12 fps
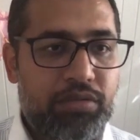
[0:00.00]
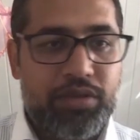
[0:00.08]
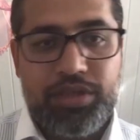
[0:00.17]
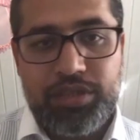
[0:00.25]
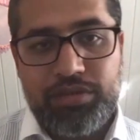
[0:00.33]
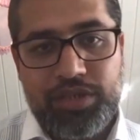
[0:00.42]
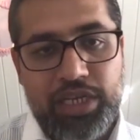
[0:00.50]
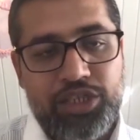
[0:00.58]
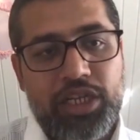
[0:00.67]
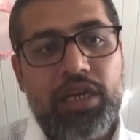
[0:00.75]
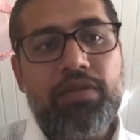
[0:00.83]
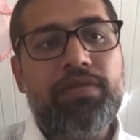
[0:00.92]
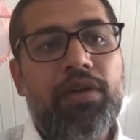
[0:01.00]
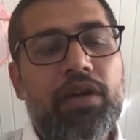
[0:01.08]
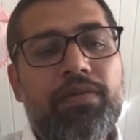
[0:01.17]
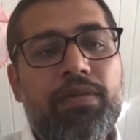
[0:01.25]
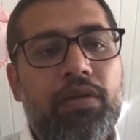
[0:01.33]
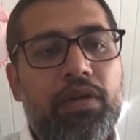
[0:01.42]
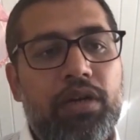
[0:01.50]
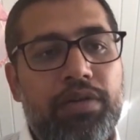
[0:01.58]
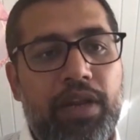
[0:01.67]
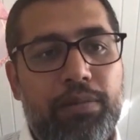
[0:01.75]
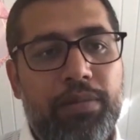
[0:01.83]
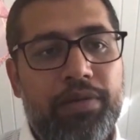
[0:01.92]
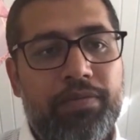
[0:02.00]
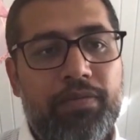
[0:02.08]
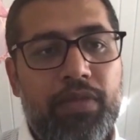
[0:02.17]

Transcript: This is essentially a workflow development,